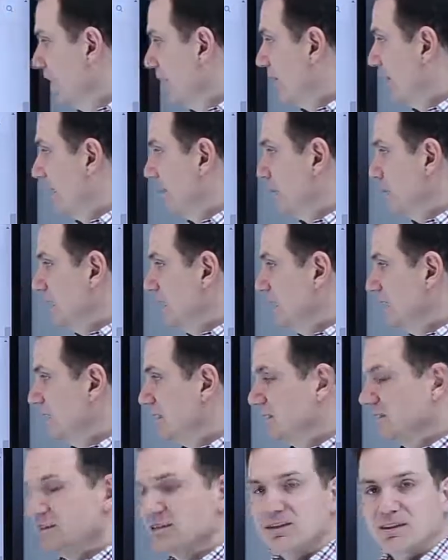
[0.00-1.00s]
That
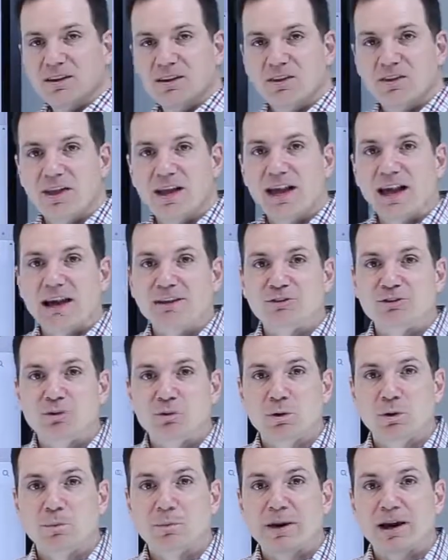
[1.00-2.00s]
means they have
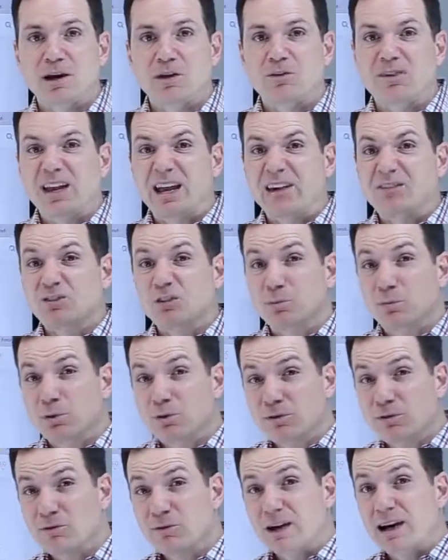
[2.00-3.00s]
to
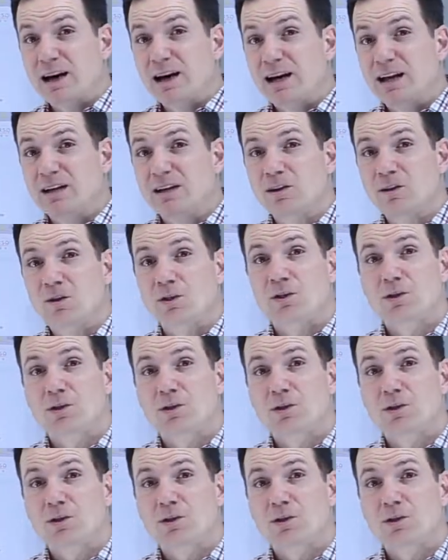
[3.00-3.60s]
provide